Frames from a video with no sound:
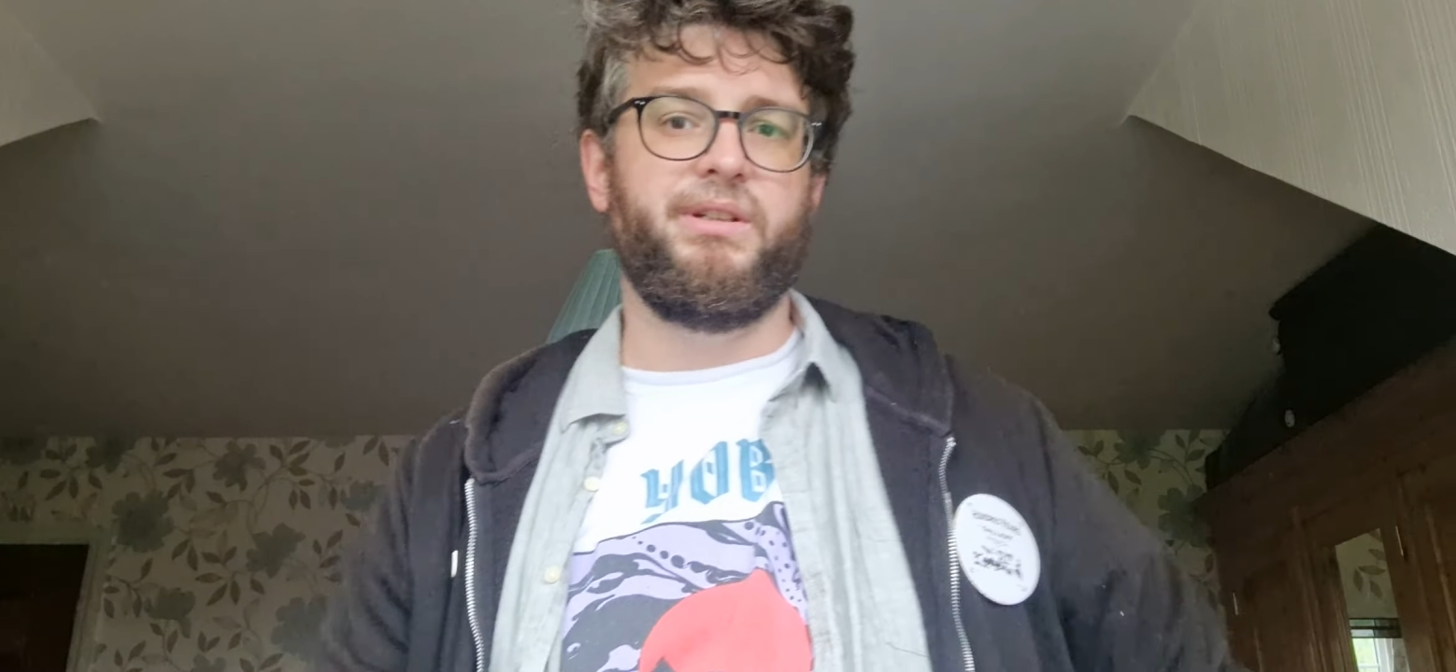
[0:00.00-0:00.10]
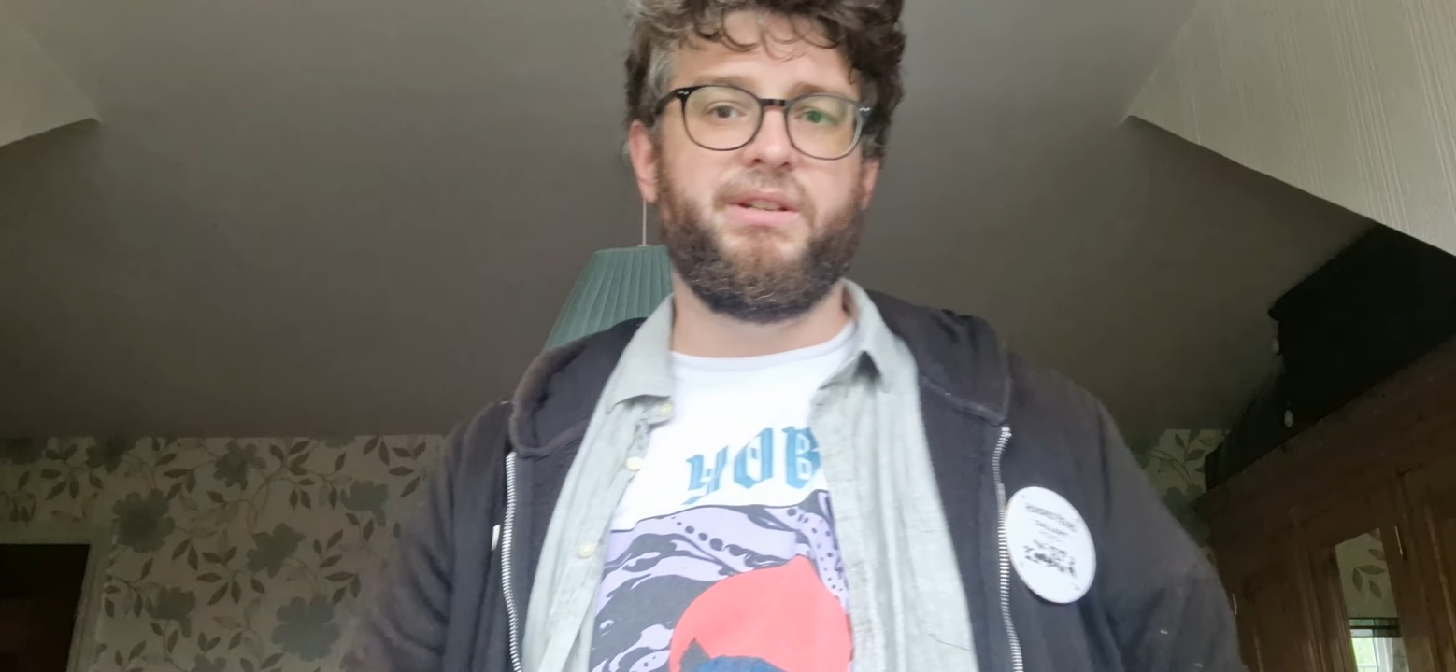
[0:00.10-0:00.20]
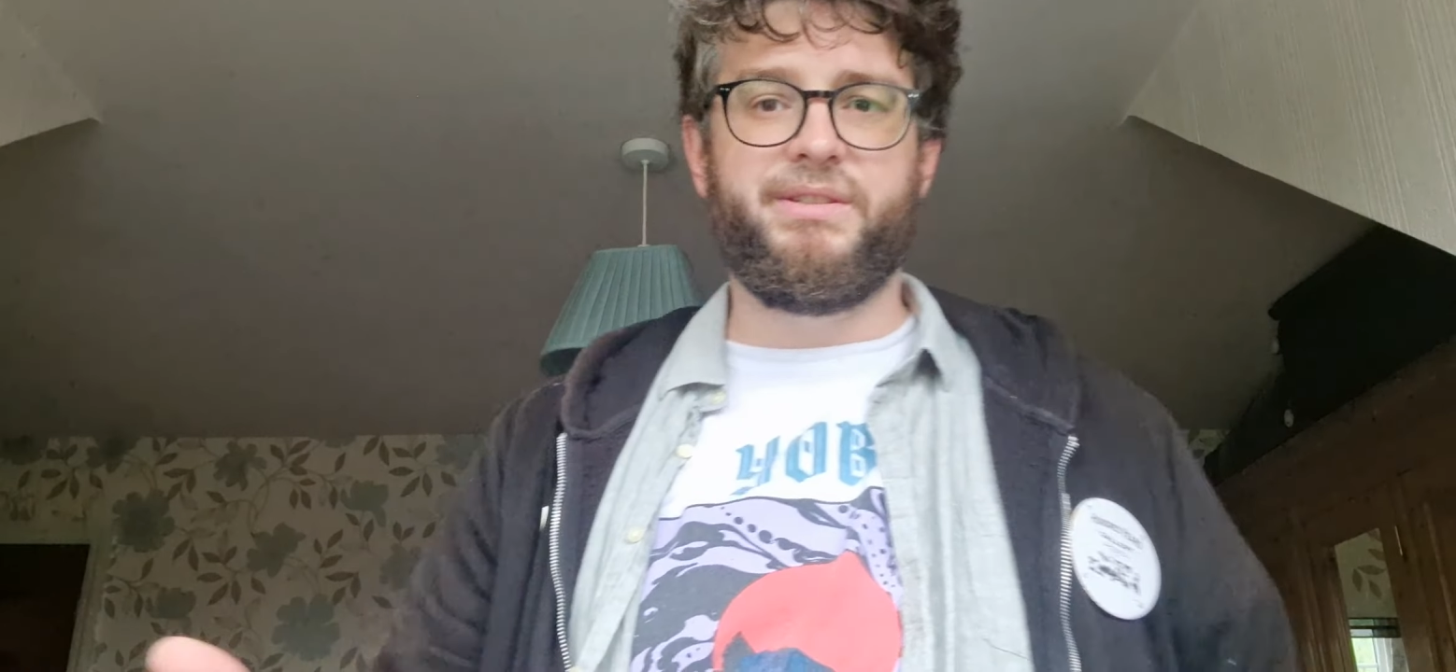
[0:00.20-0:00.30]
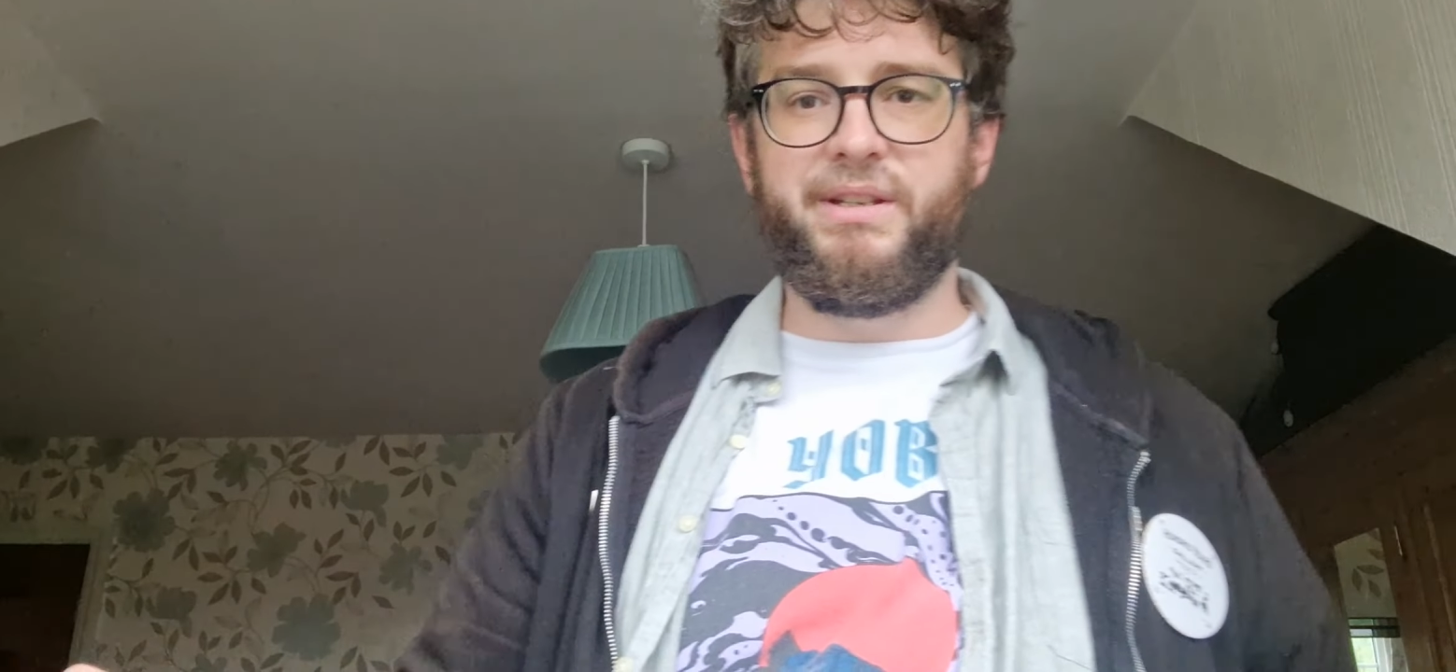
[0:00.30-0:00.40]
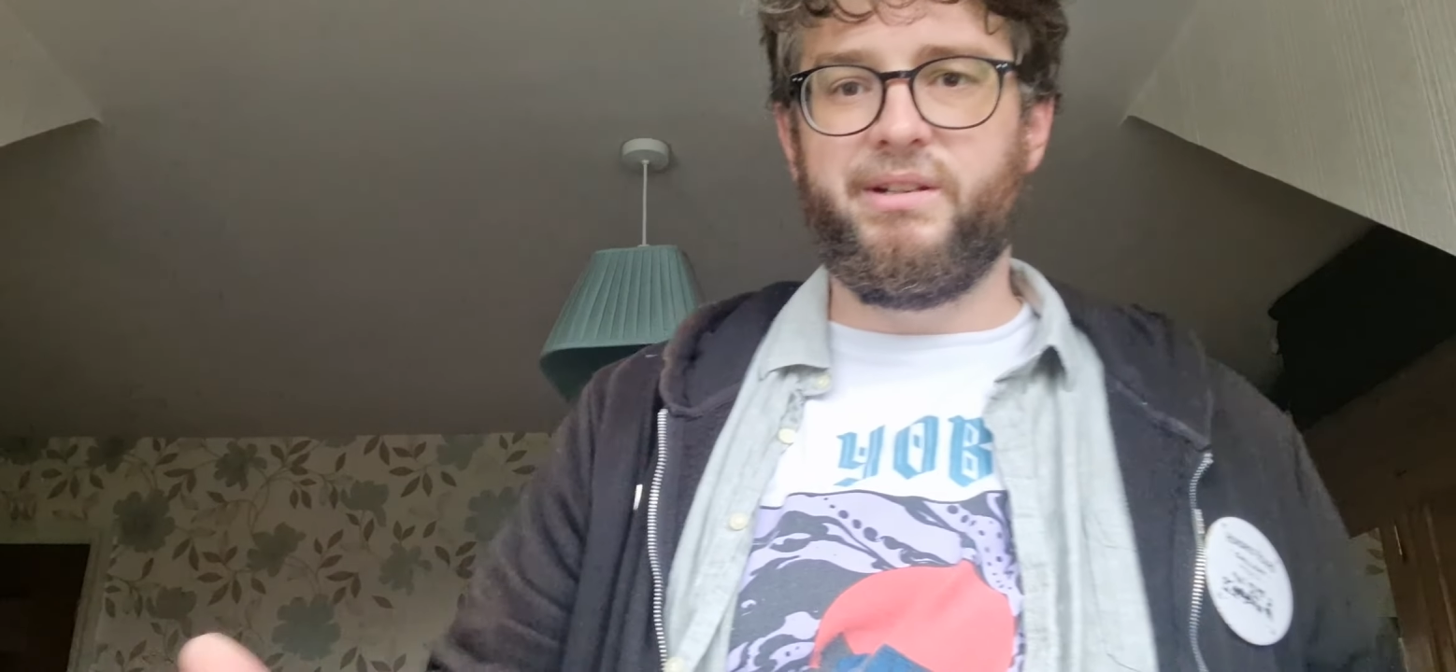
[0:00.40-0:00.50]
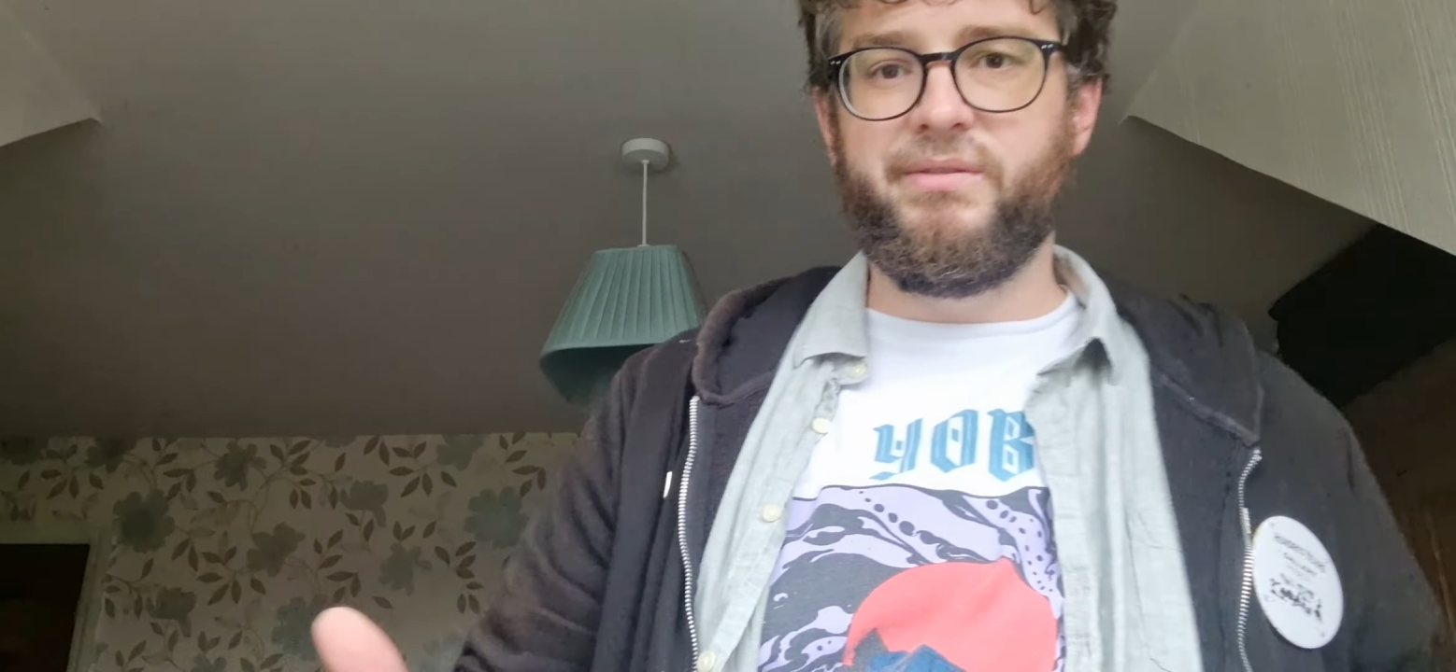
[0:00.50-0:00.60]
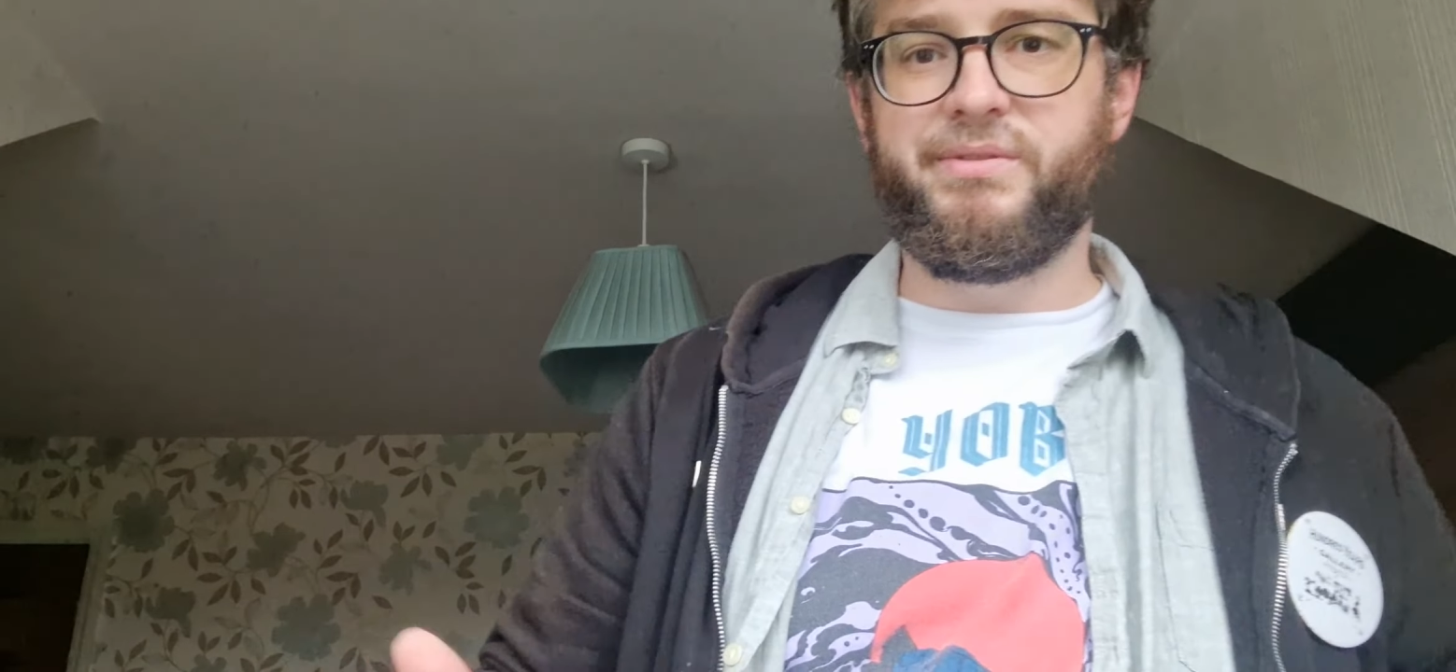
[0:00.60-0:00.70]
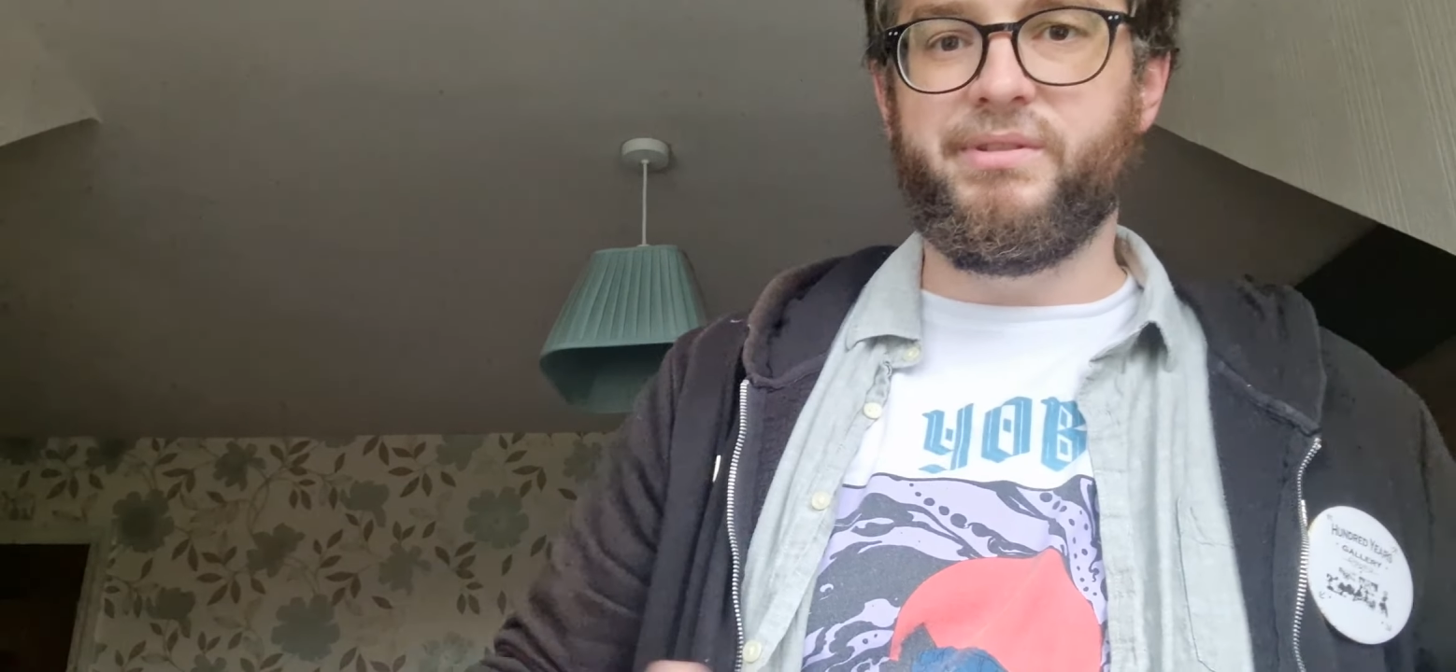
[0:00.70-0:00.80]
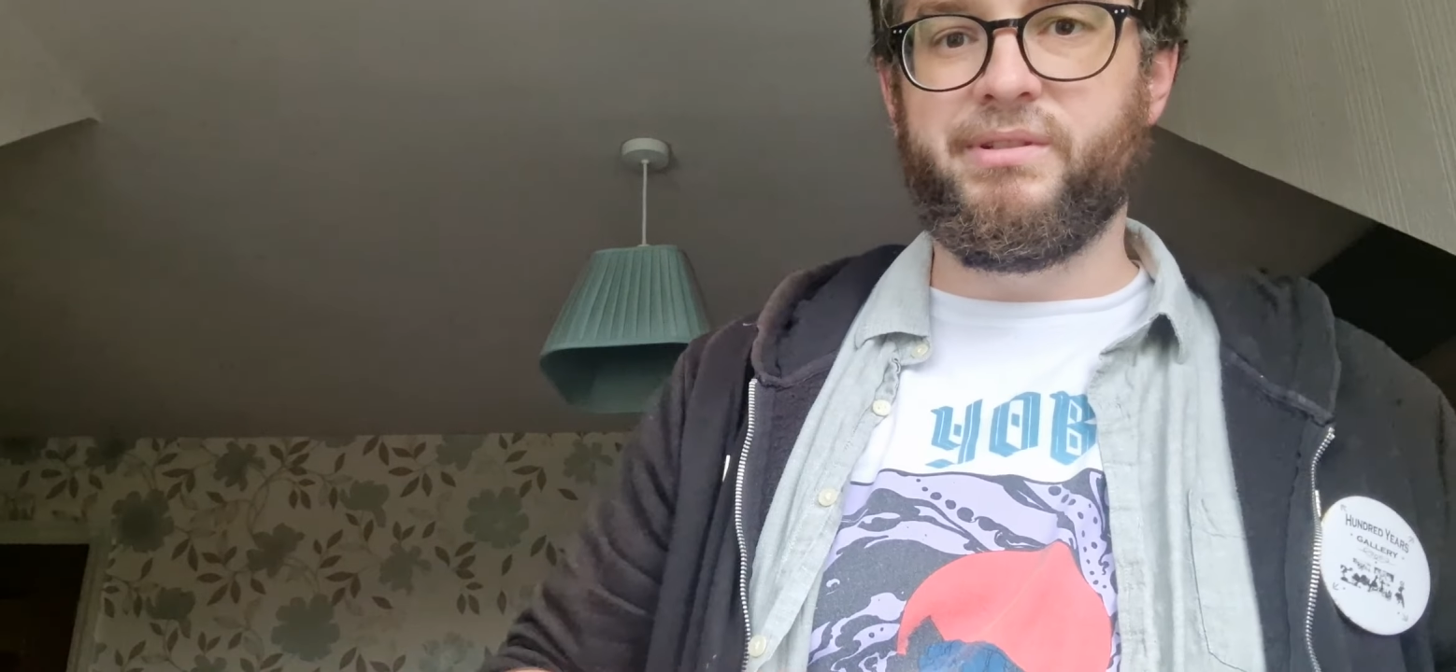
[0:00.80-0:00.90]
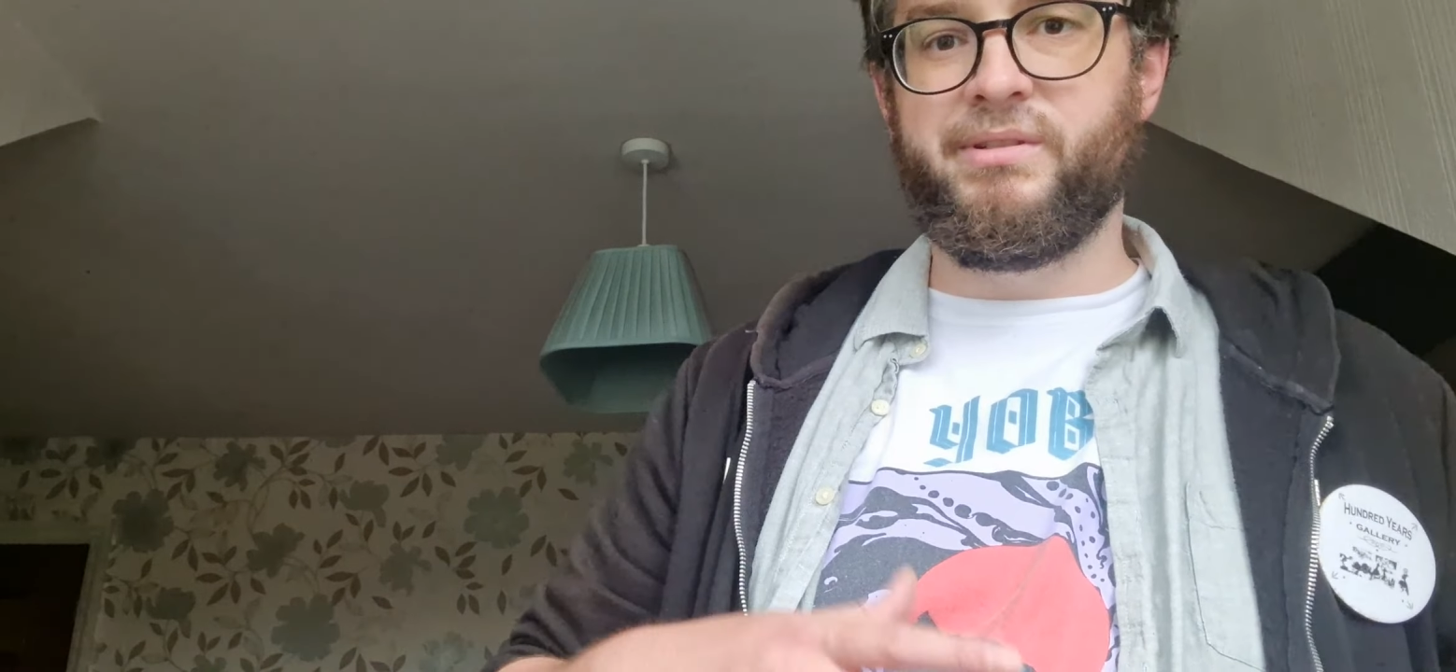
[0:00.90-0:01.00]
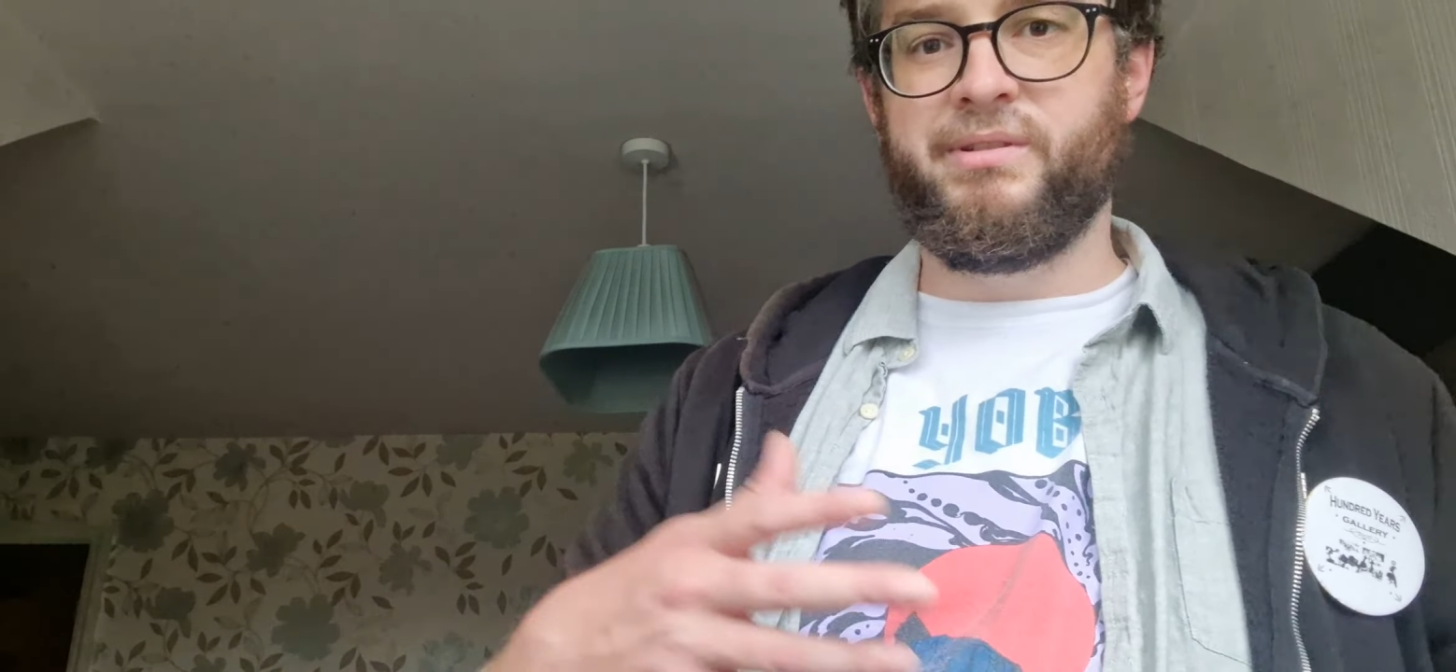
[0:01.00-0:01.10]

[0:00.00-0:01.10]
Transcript: ourselves and